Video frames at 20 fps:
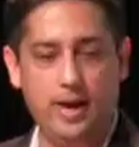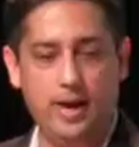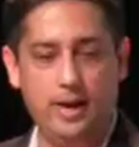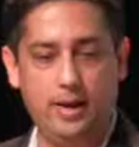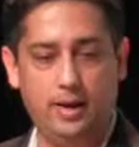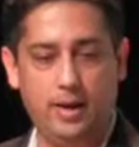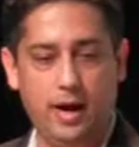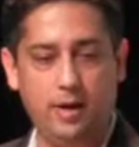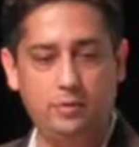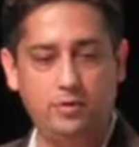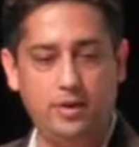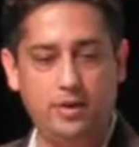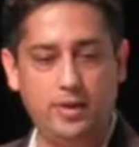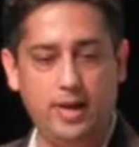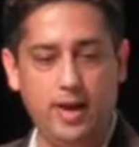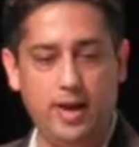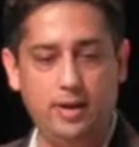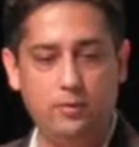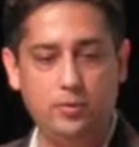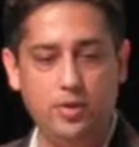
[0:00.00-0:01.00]
And after
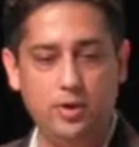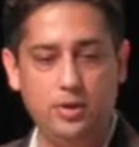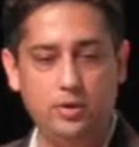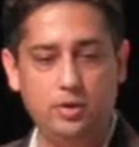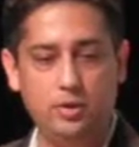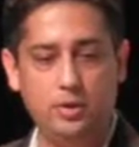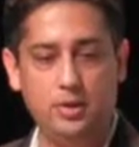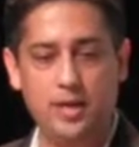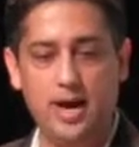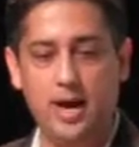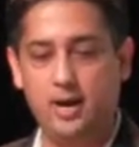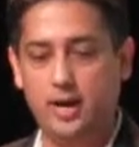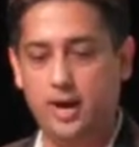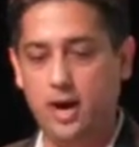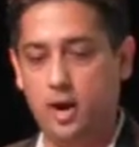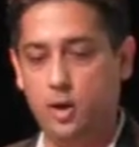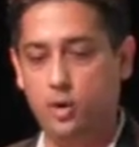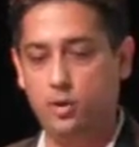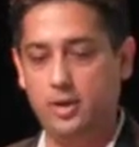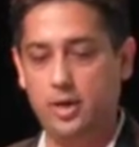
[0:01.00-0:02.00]
that, we took that
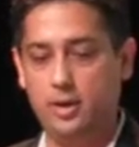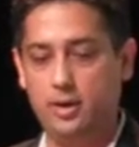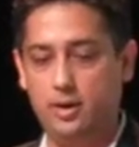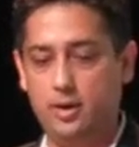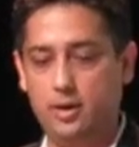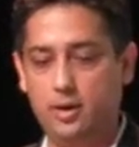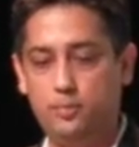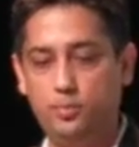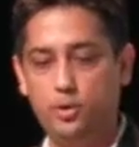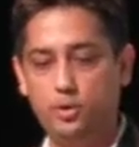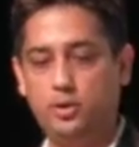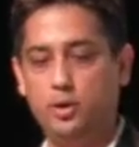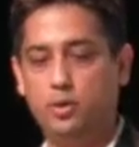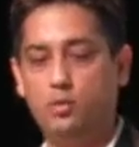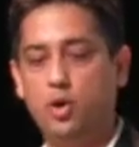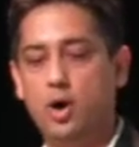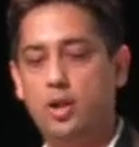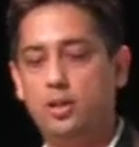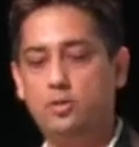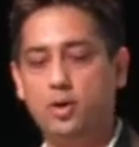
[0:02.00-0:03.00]
out and put the
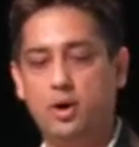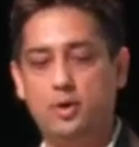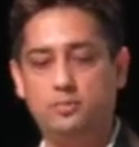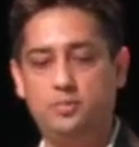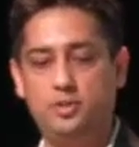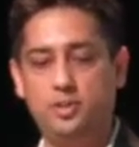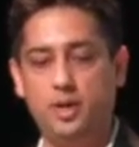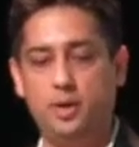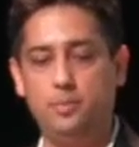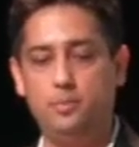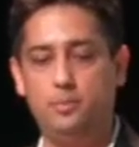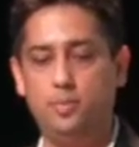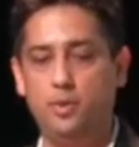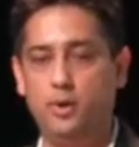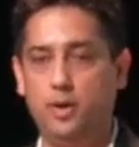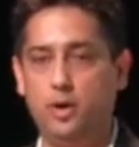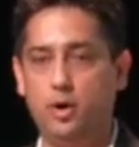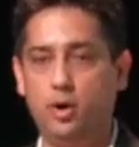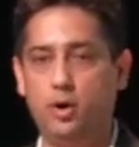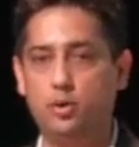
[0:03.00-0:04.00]
Qualcomm chip
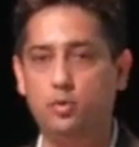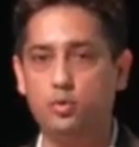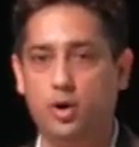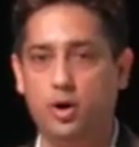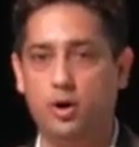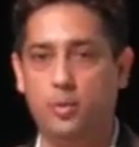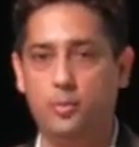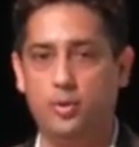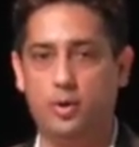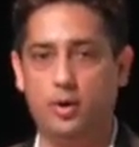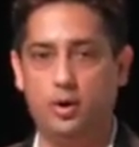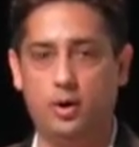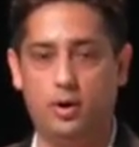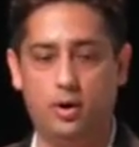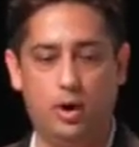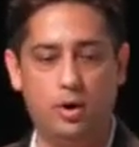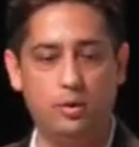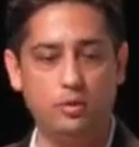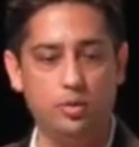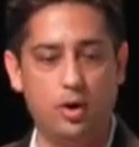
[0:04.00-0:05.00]
onto
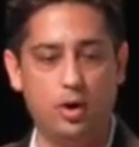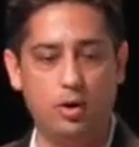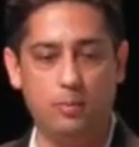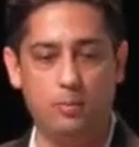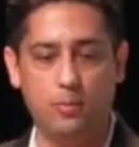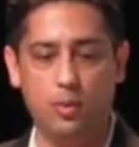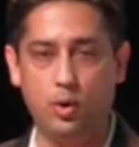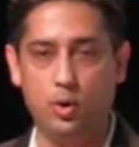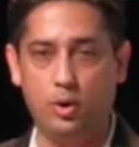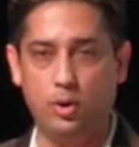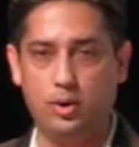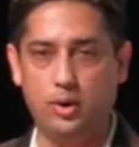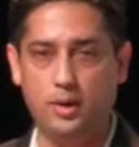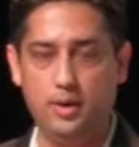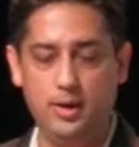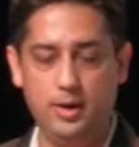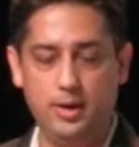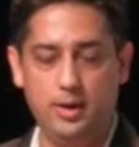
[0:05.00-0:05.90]
our board.